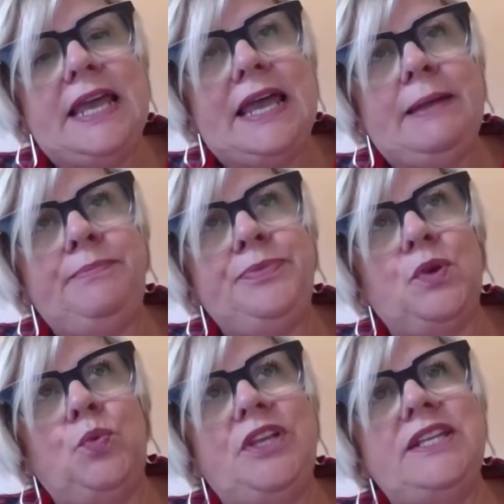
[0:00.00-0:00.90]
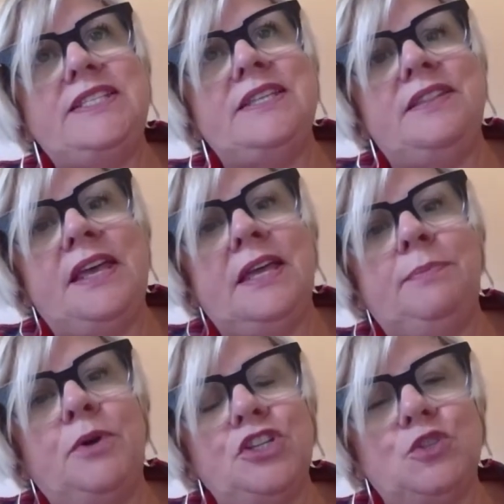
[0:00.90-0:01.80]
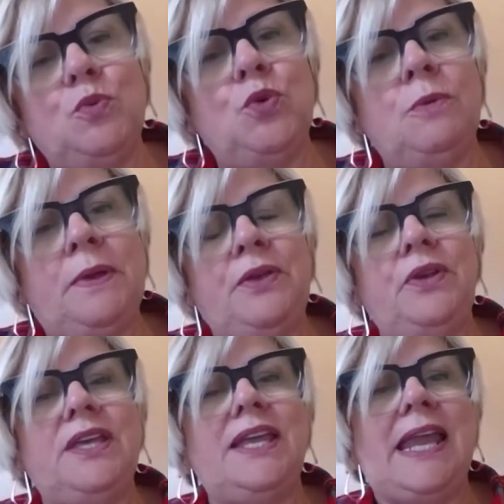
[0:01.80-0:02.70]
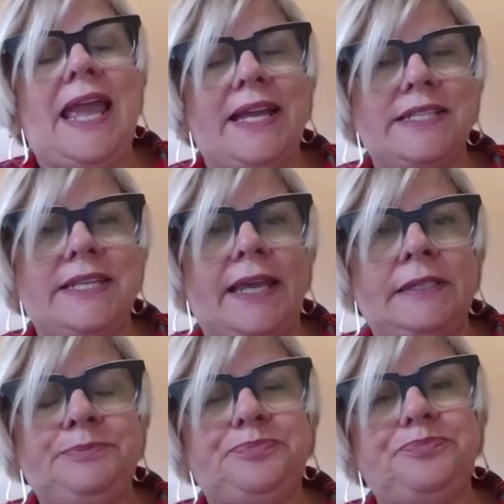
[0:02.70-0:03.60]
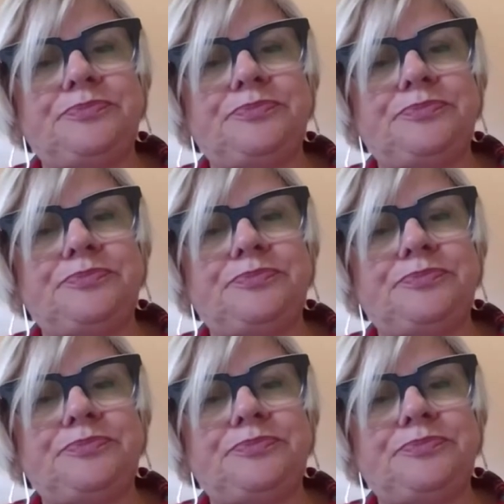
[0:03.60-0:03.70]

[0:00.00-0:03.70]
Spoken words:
we need to think much more about connecting